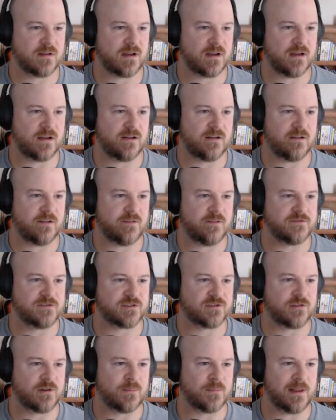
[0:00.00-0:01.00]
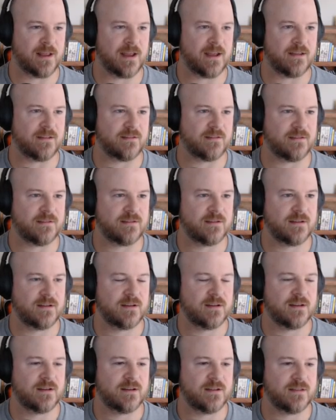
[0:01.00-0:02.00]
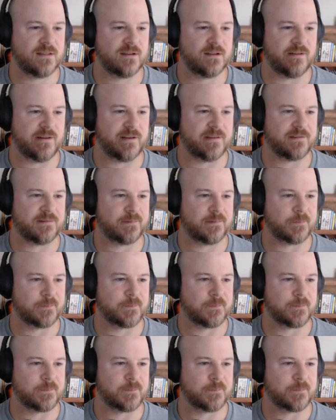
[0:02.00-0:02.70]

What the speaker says: of scrubland there is.